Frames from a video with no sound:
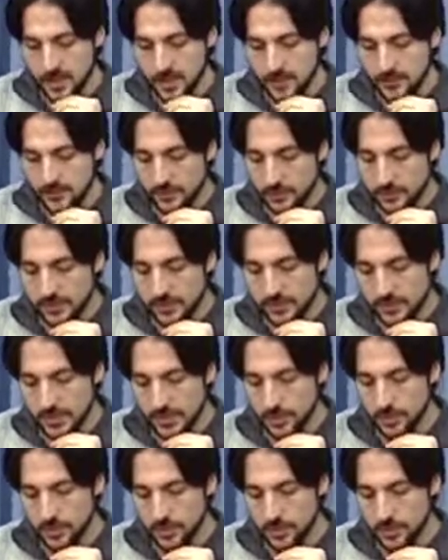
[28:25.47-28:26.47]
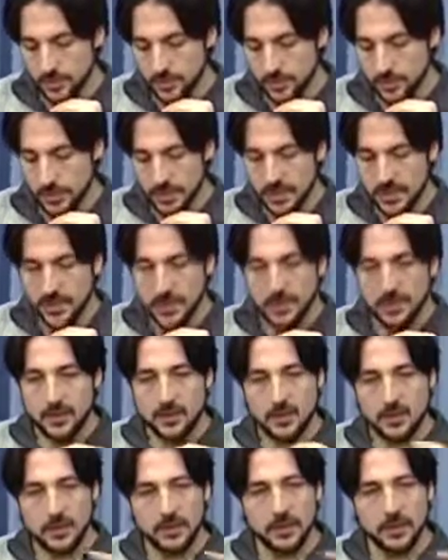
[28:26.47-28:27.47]
Of course, they work
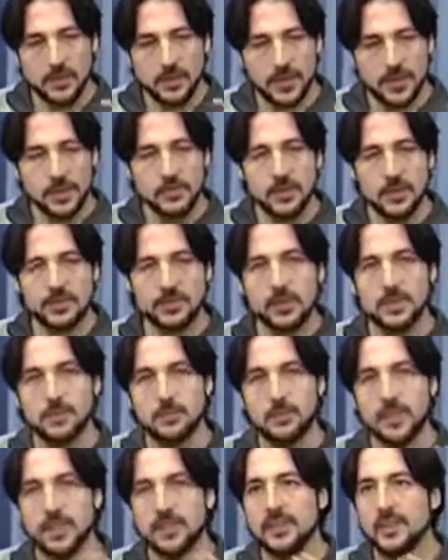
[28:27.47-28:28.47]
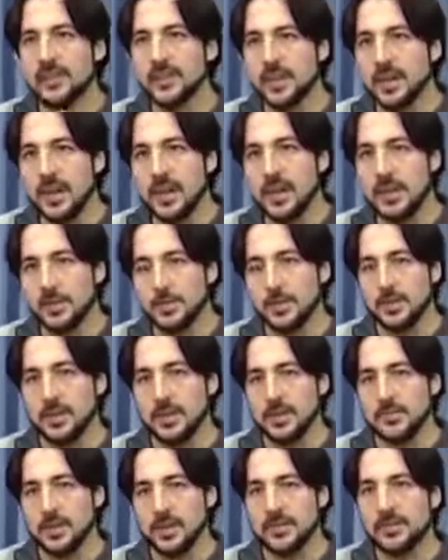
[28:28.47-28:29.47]
limited by the
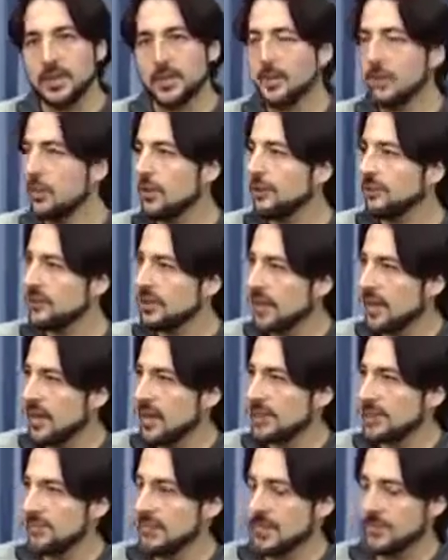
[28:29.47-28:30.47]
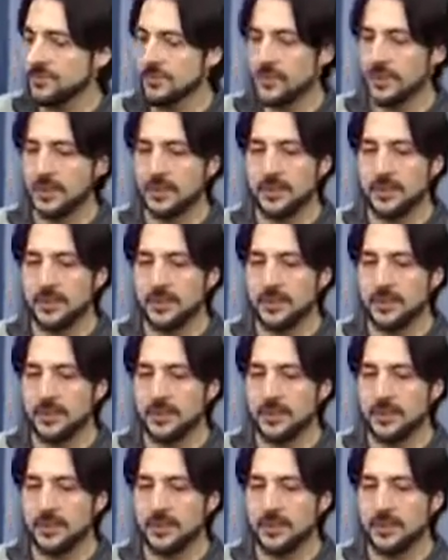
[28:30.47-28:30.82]
karma, by the law of karma.